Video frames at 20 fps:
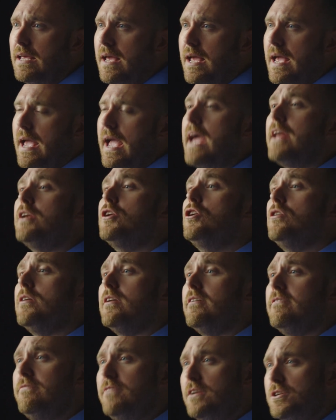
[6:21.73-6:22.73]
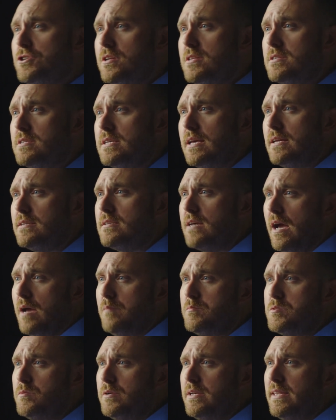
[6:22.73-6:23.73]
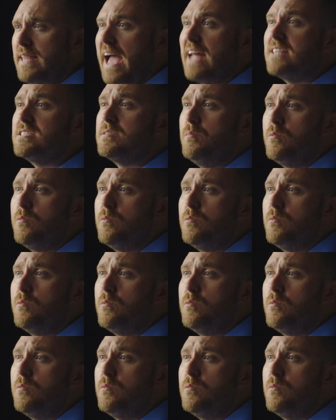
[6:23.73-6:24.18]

and good efficiency at times when that's